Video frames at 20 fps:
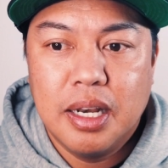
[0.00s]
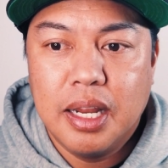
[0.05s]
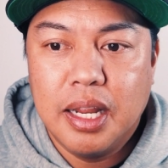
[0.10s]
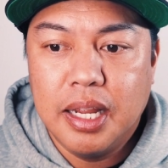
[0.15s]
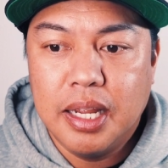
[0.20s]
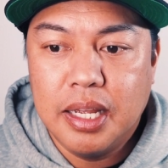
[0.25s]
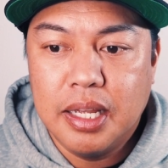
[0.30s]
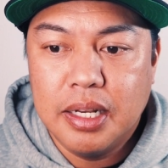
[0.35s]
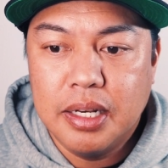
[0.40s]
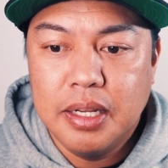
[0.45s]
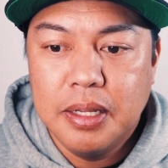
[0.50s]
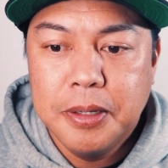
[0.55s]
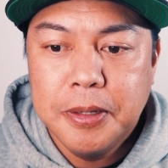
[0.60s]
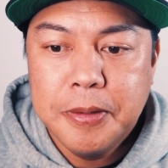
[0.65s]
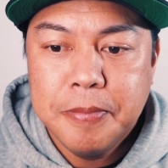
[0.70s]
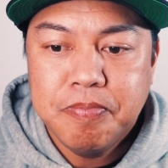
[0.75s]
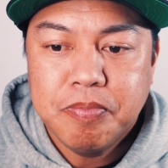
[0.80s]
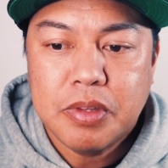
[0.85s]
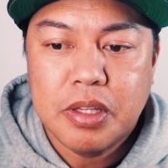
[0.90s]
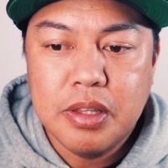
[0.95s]
And
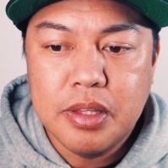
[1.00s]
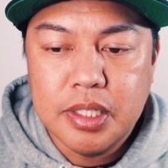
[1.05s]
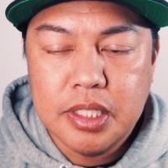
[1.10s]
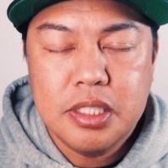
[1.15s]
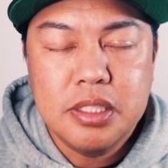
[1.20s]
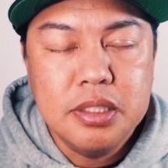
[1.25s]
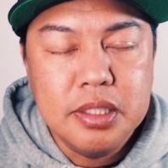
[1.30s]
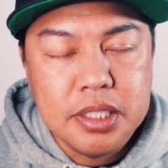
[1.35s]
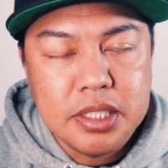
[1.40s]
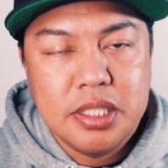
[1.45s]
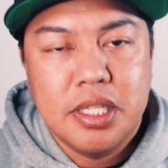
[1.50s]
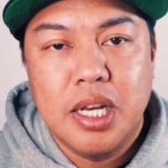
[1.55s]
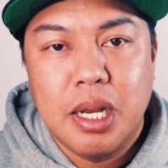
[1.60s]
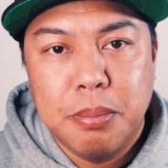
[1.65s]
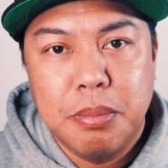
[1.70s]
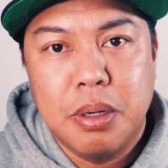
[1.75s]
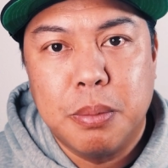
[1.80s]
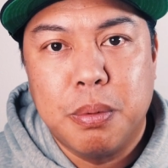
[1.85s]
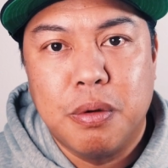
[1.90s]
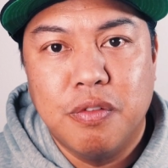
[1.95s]
this list that
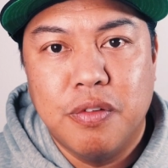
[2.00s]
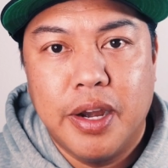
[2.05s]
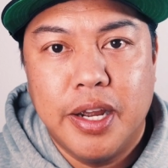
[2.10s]
I'm going to